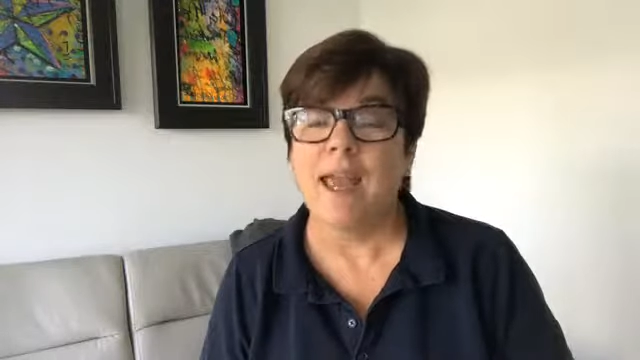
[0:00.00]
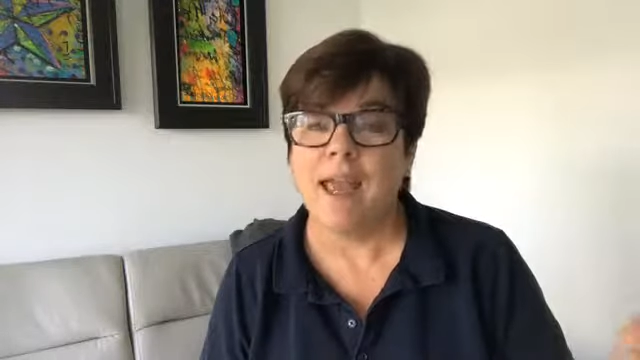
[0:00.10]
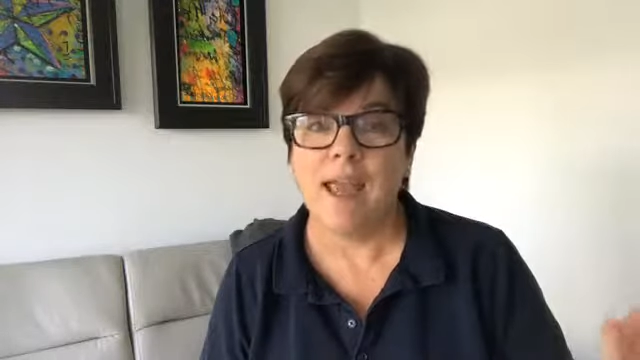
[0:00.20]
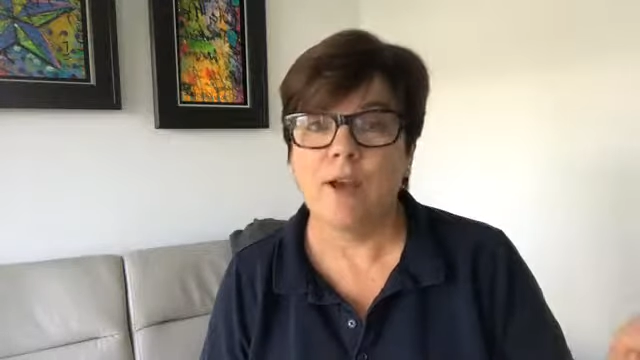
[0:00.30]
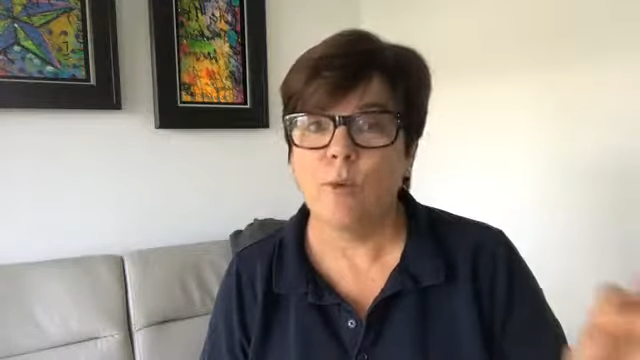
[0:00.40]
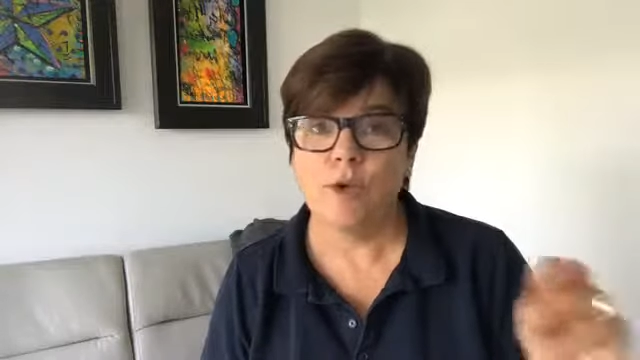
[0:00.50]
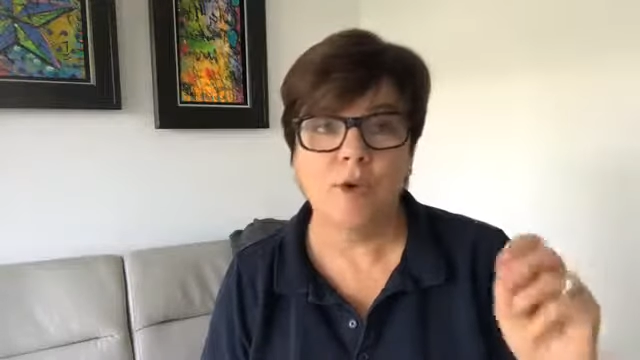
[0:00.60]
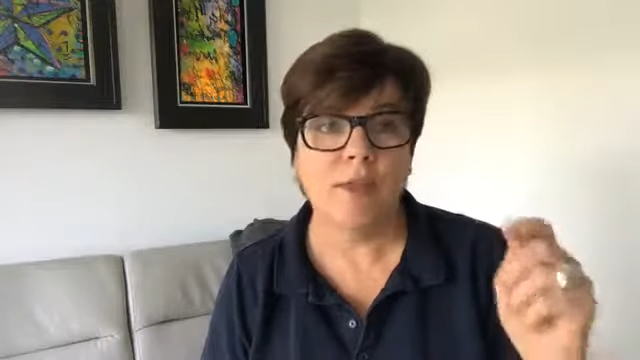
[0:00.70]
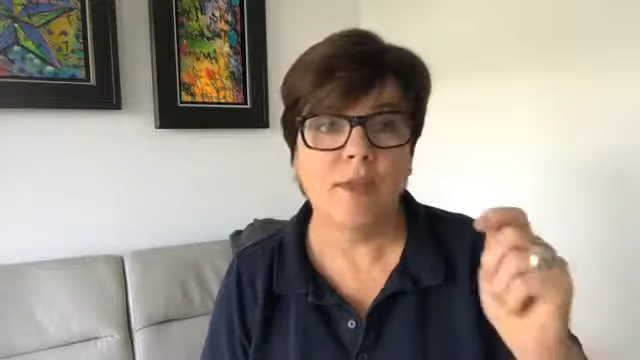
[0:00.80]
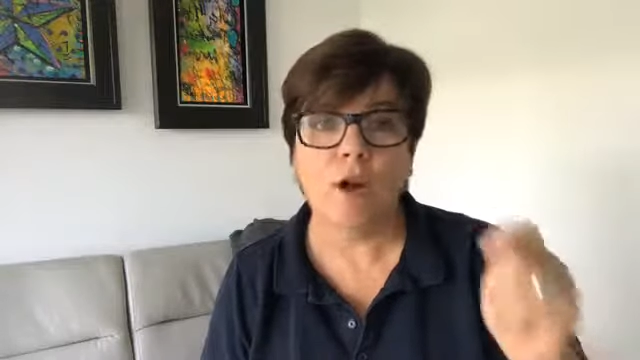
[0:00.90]
And when you
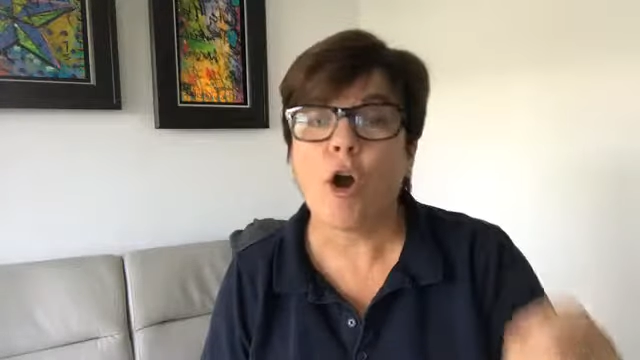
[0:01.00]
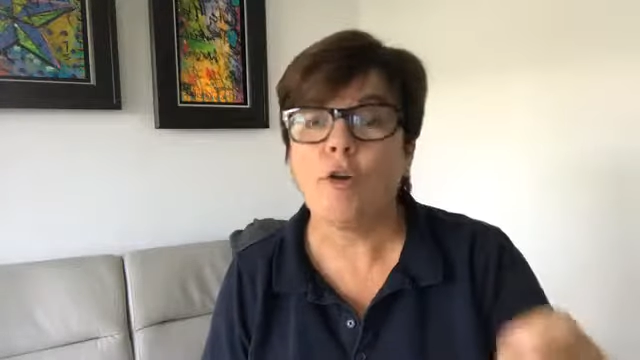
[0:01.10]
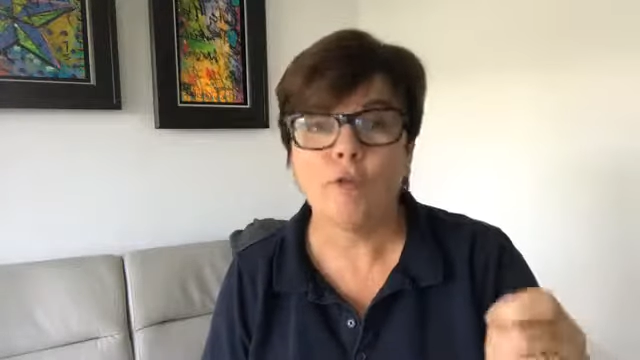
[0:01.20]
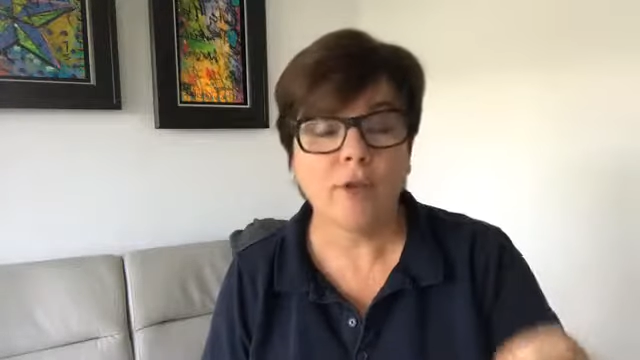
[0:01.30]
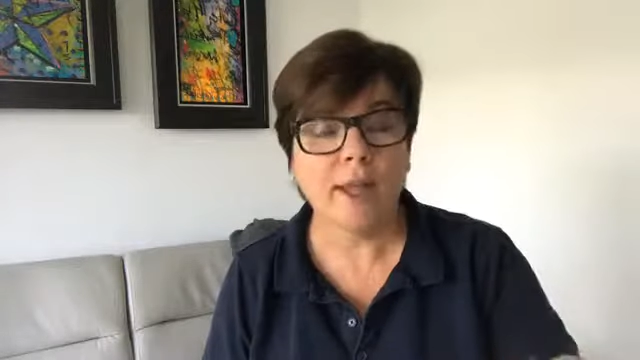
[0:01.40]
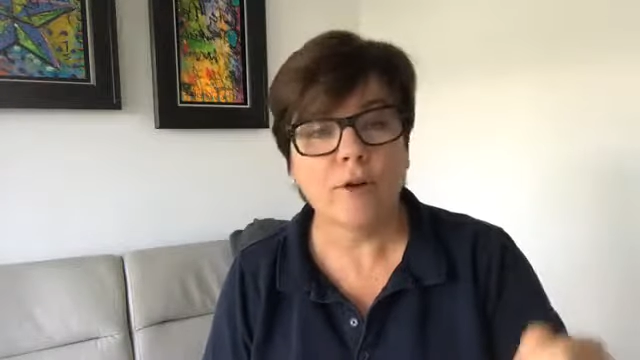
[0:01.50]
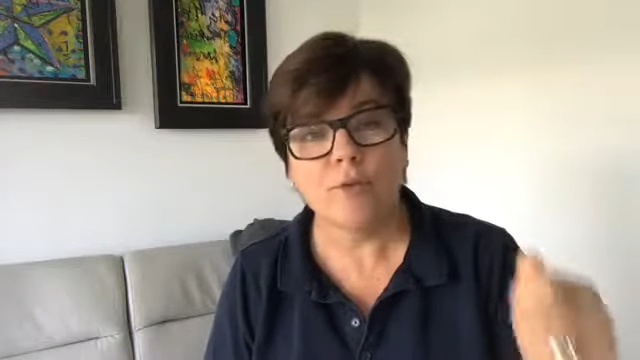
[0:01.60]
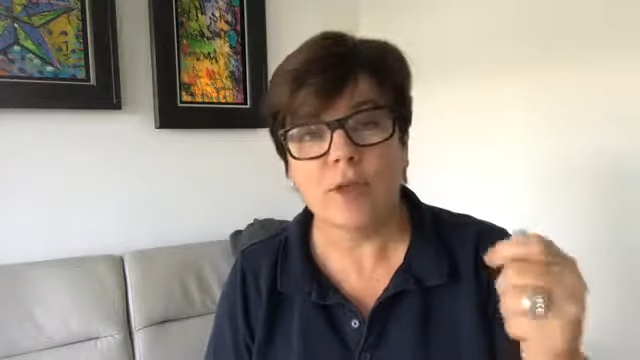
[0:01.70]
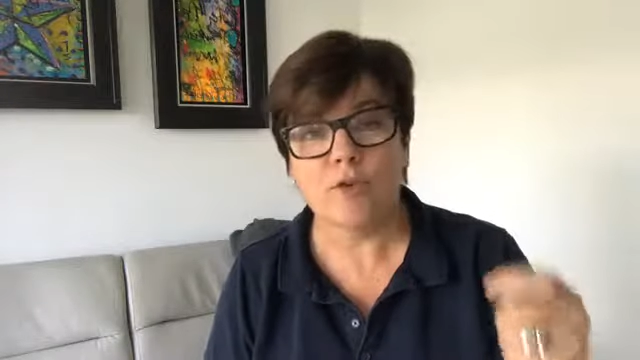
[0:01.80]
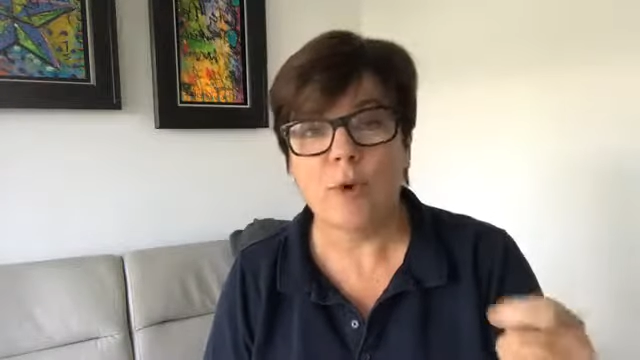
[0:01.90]
get that offer letter for
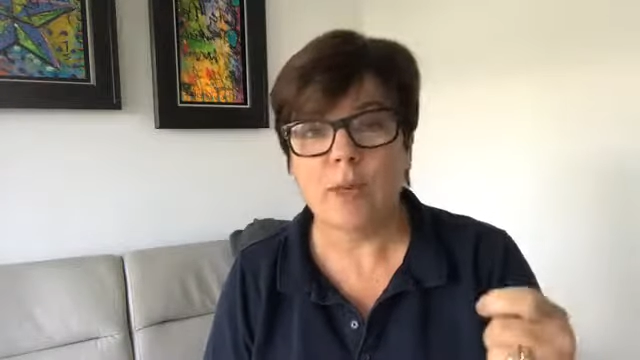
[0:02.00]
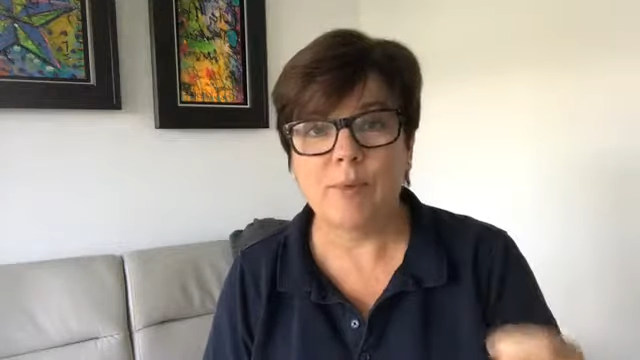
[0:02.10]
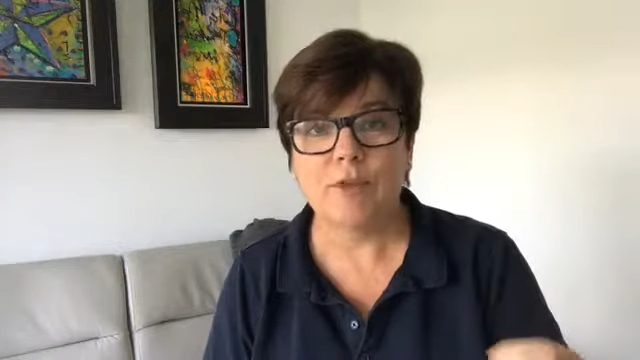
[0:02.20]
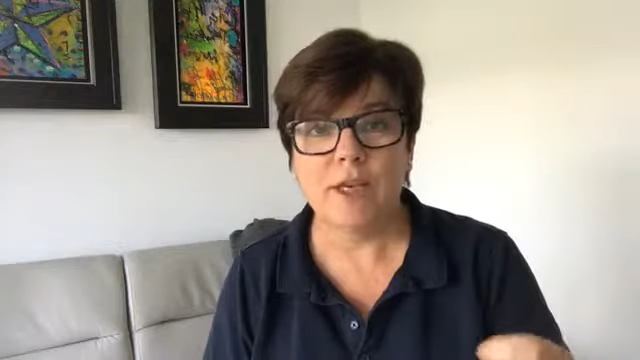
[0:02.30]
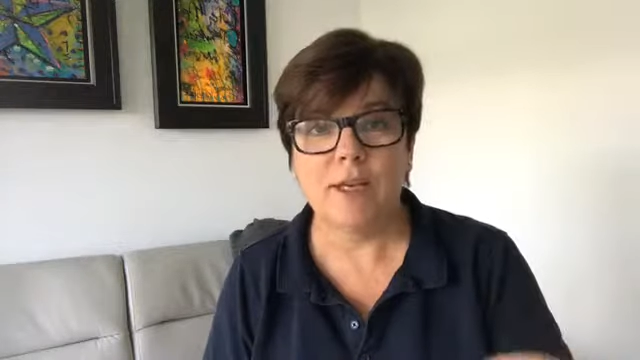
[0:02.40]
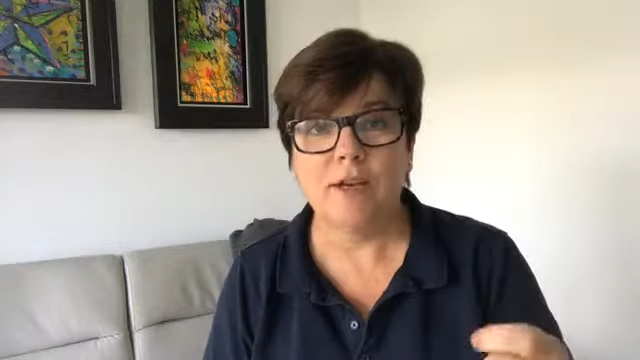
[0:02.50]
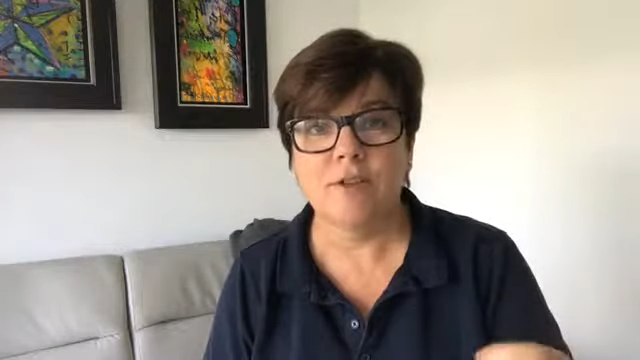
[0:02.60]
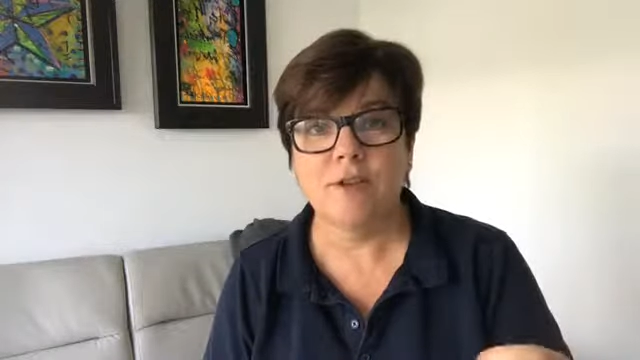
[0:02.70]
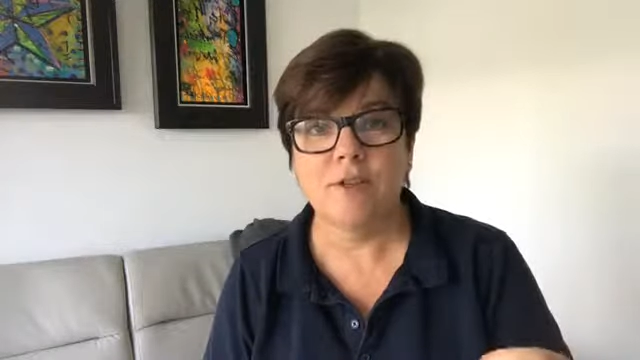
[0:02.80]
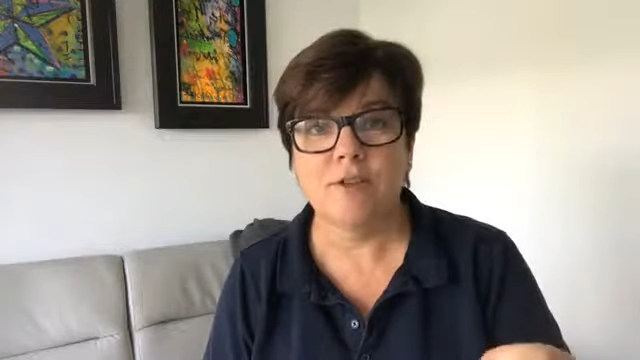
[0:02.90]
that twenty percent
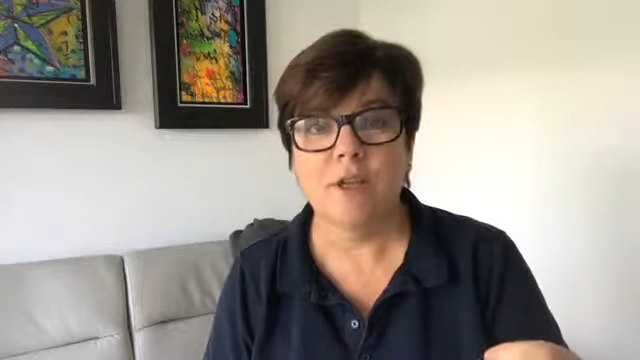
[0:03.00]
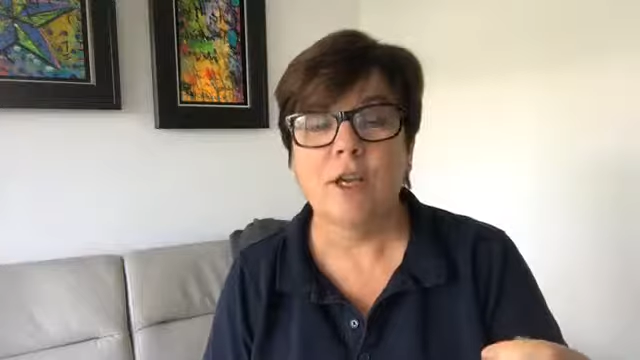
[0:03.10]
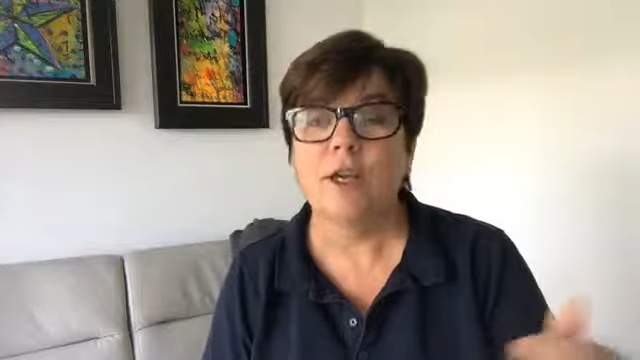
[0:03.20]
increase